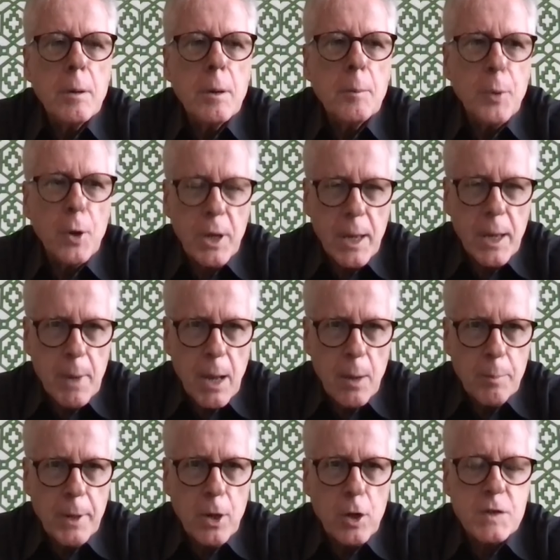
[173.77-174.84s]
book came out
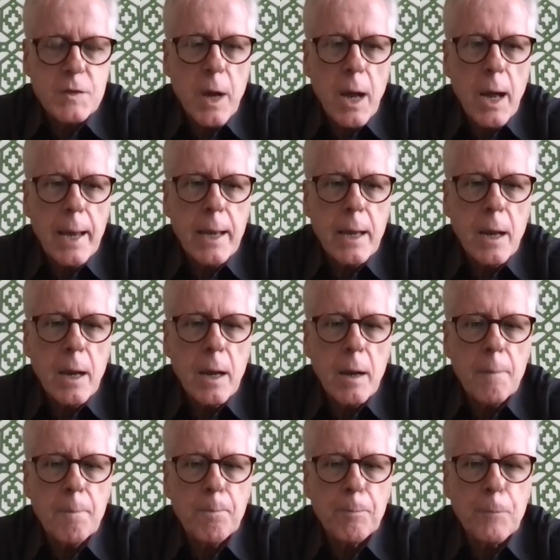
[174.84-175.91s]
because I
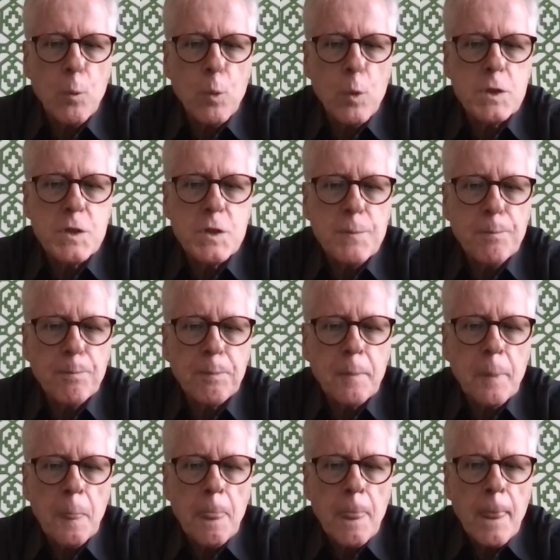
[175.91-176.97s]
um, was
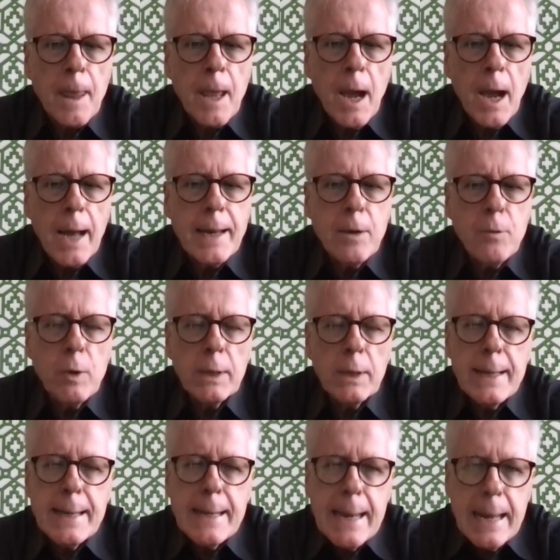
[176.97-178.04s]
I didn't really
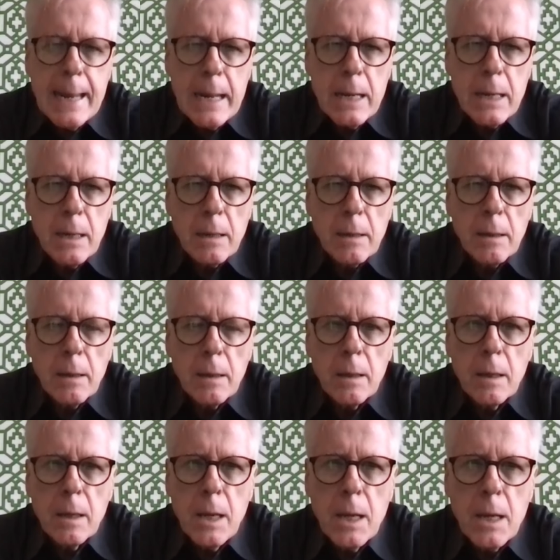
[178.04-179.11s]
need
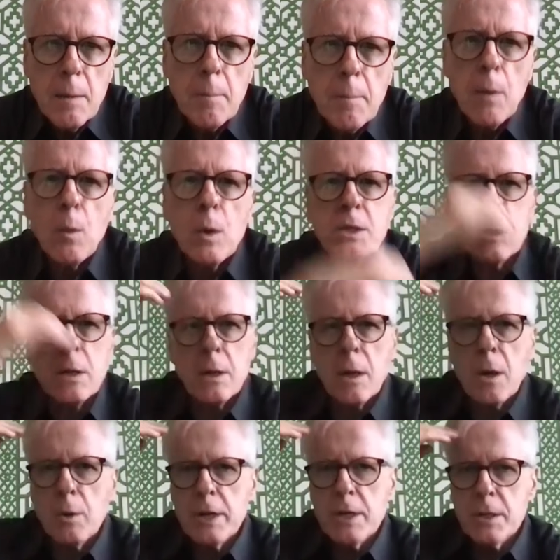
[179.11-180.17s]
him. I wasn't going to
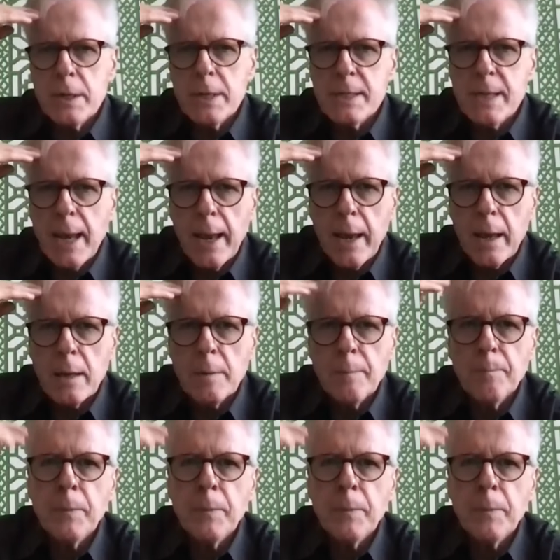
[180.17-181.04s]
go into his head.